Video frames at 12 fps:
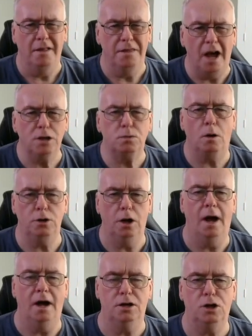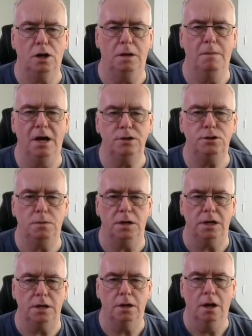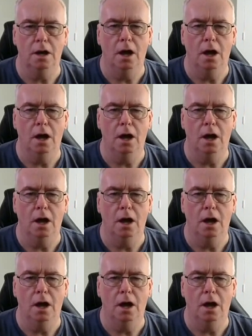That's what you're actually measuring.